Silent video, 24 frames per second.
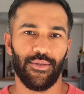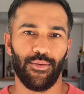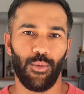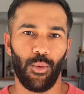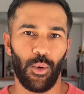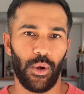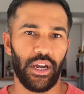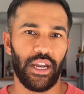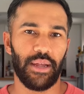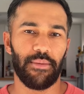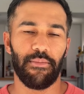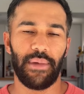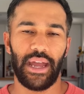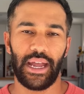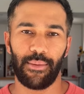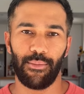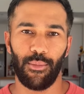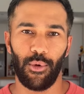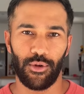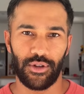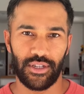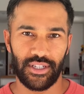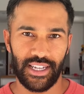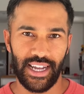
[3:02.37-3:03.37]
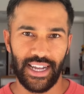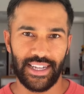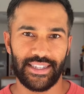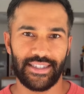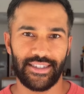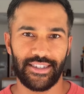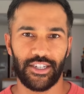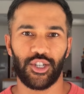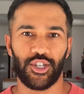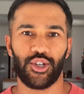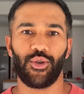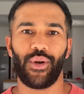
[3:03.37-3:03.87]
wouldn't it make more sense
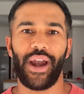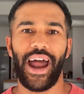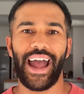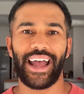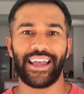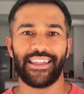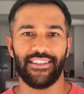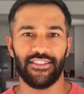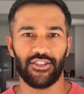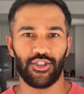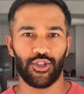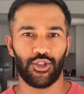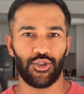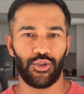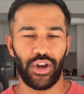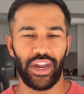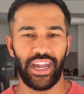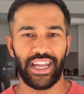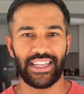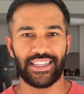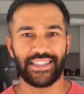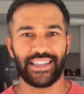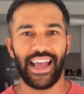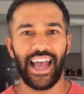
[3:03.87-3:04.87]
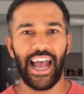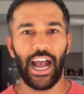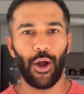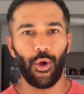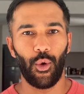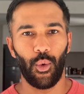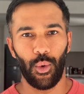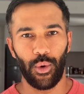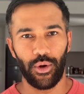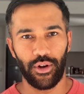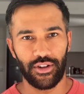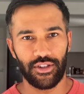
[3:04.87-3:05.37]
to track the strings
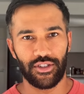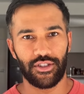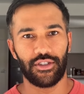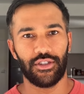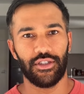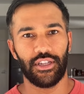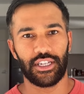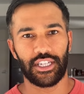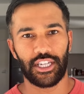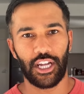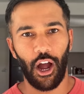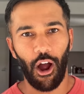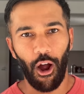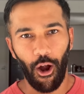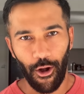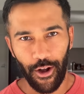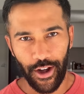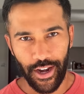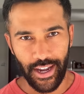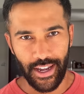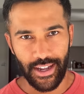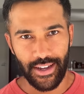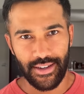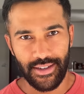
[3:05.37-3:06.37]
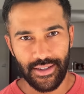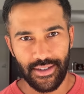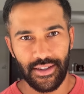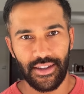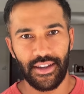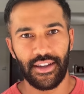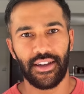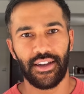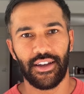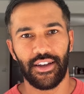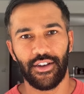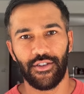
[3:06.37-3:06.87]
outwards to the target
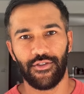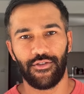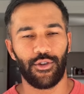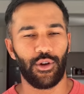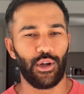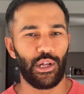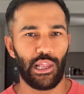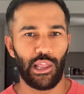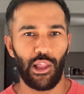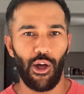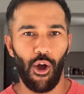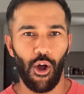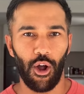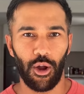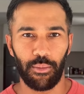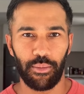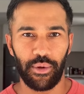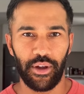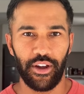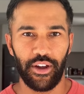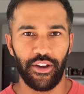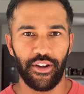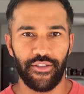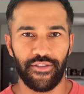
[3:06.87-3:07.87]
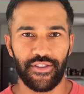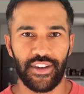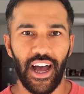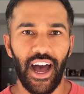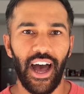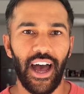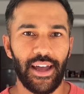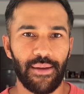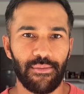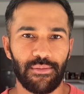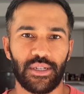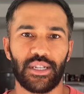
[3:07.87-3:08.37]
for a long period of
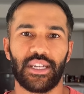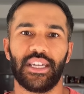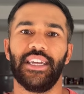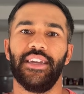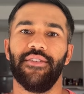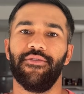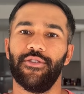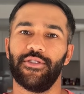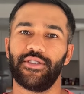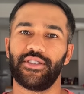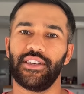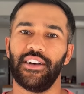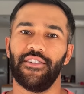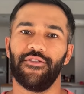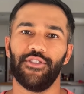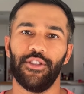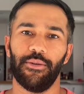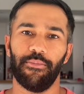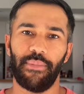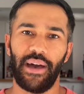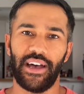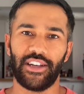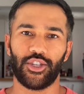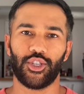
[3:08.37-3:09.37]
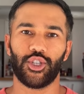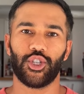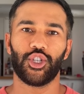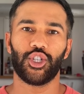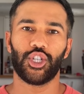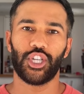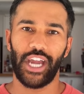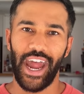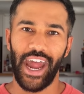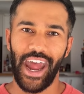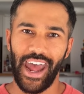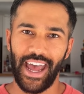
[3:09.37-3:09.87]
time to give yourself the best
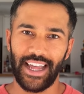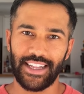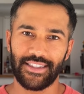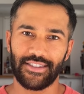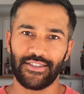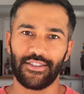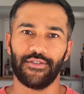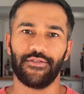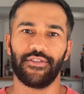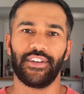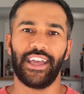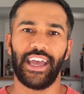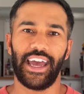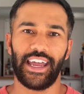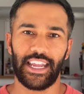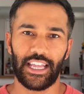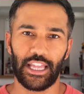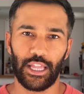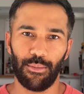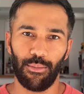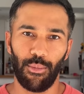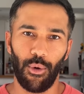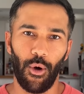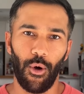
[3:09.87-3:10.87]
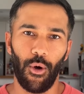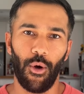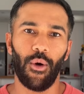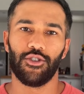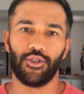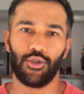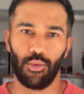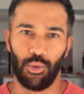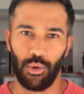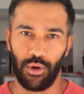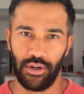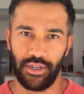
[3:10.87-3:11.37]
chance of getting the ball
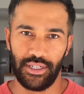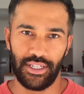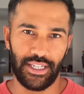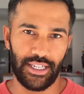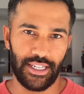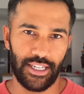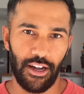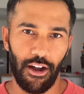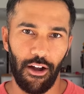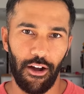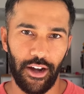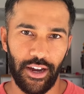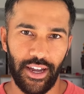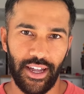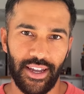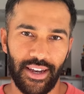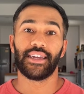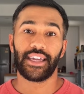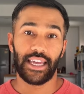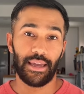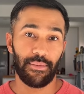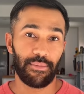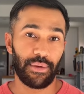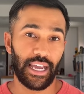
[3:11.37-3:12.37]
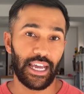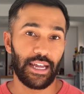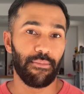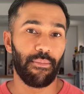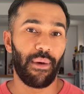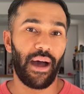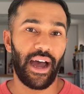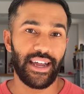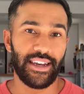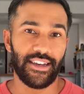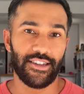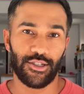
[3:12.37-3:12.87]
towards the target, keeping in
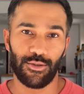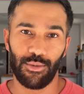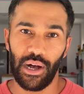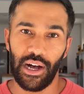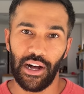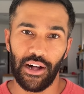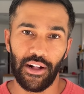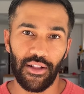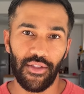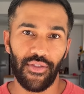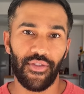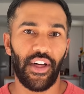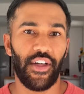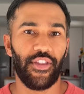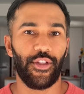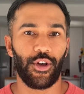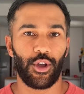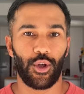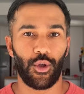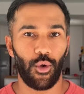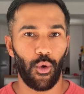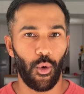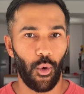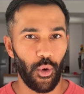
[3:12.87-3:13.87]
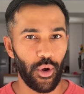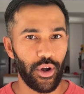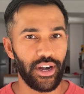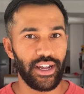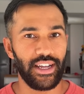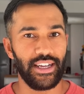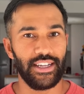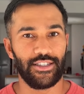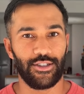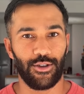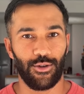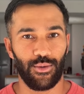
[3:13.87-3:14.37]
mind as well that the court
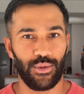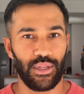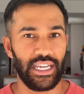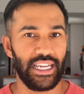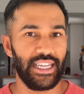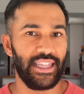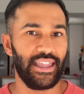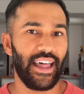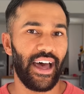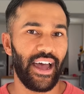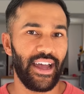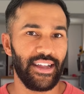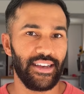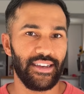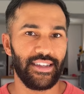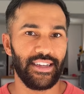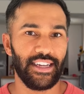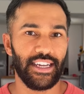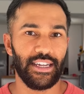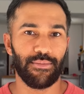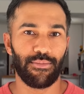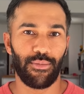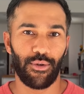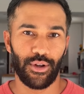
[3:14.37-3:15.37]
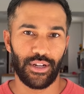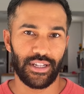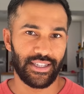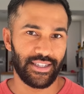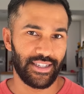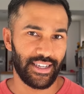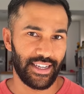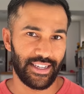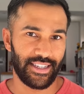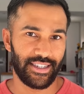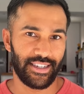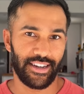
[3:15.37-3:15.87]
is only
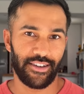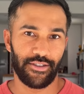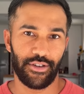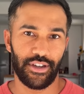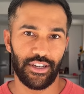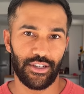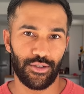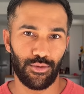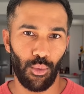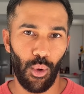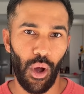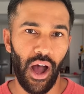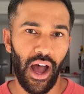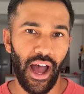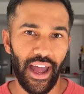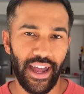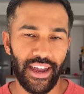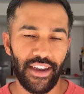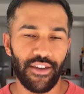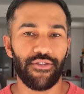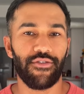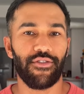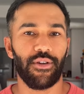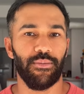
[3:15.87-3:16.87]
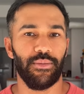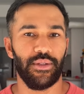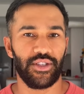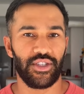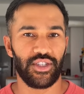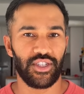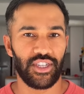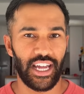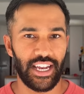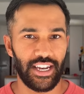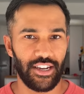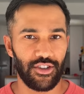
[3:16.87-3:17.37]
19.6 degrees wide from the
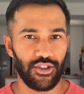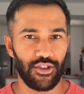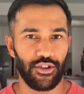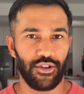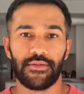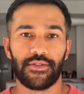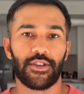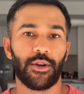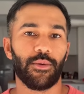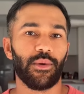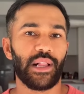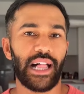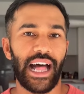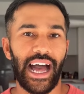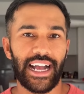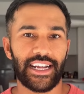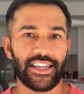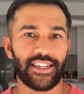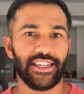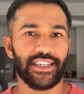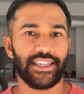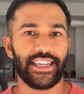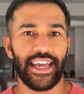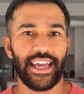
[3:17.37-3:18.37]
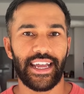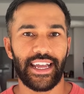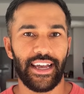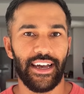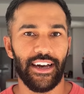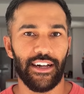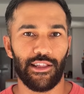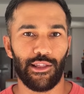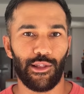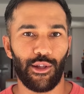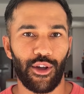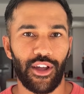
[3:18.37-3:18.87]
center. So we'll actually take
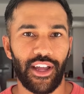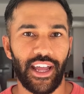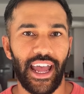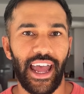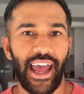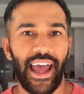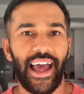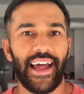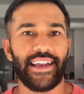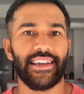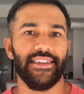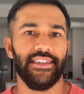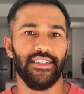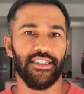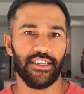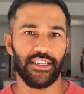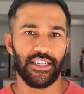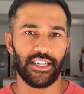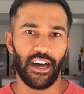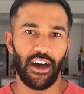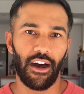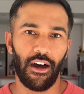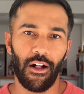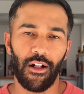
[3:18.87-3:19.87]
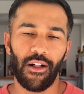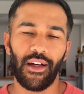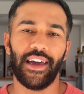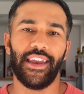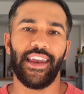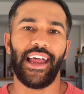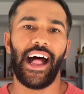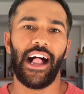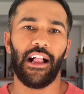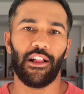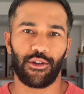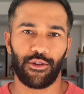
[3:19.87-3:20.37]
a look at Nadal and
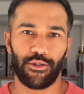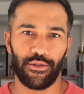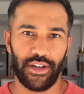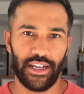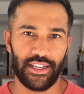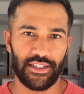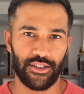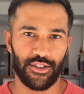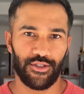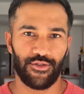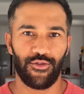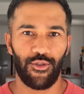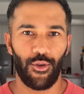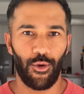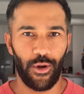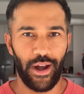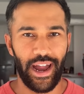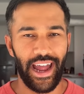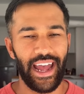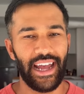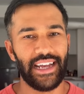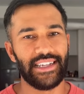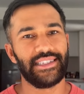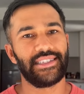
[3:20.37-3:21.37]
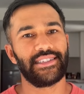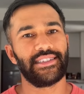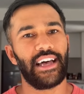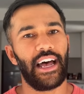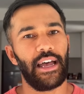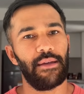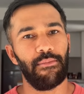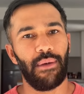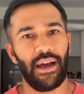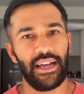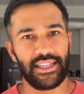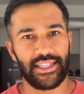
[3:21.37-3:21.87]
Alcaraz's forehand
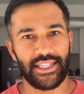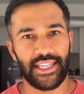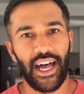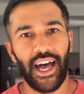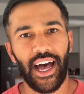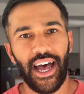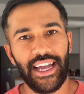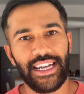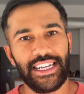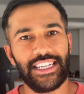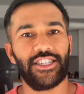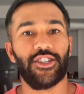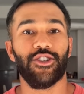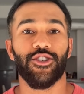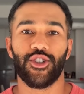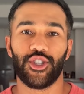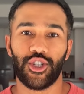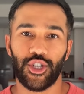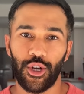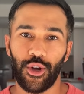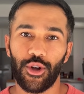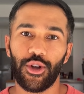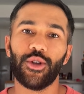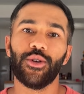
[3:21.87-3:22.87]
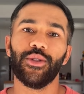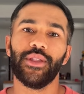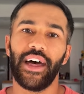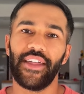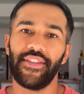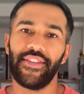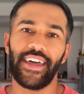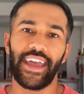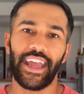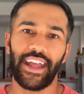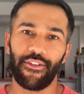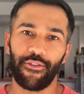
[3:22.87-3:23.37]
side by side to show you
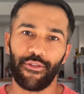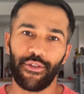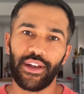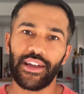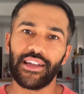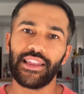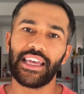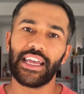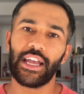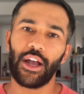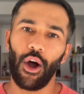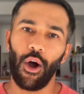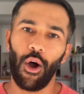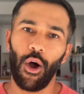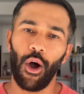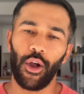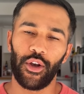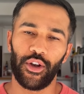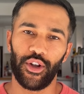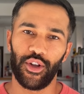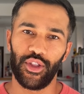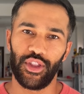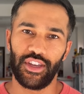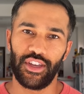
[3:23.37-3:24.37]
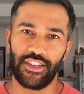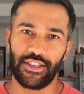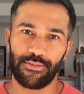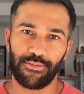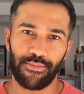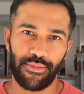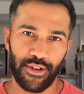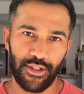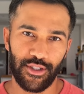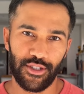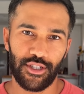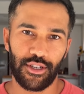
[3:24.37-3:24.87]
that they really honor these
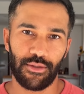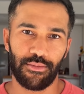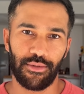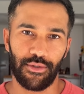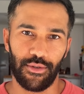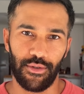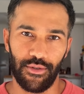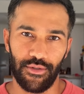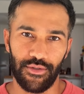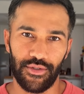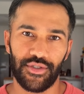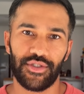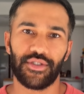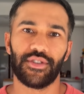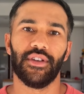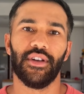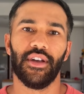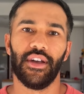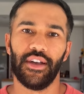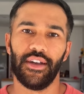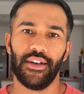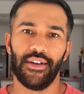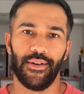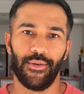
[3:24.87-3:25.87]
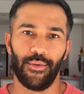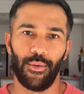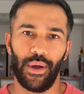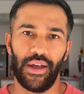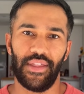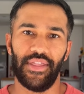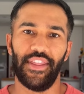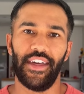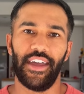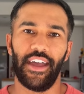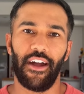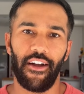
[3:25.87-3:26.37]
principles
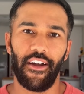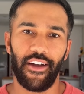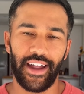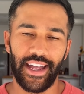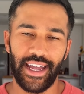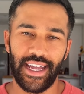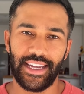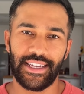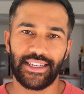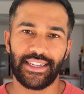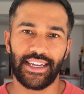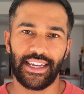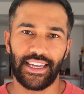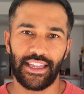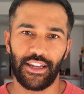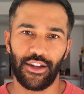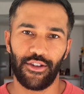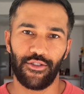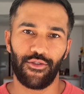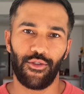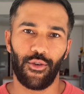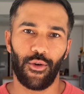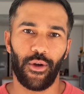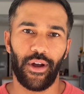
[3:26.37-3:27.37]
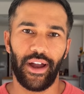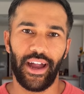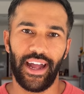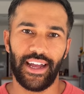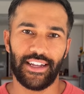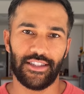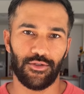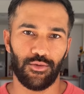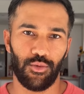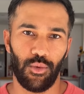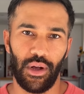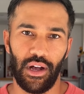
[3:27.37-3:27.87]
when they are hitting their
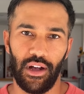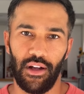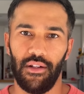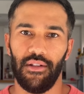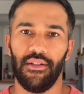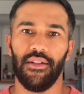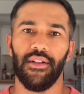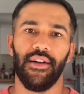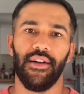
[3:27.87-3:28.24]
forehands well.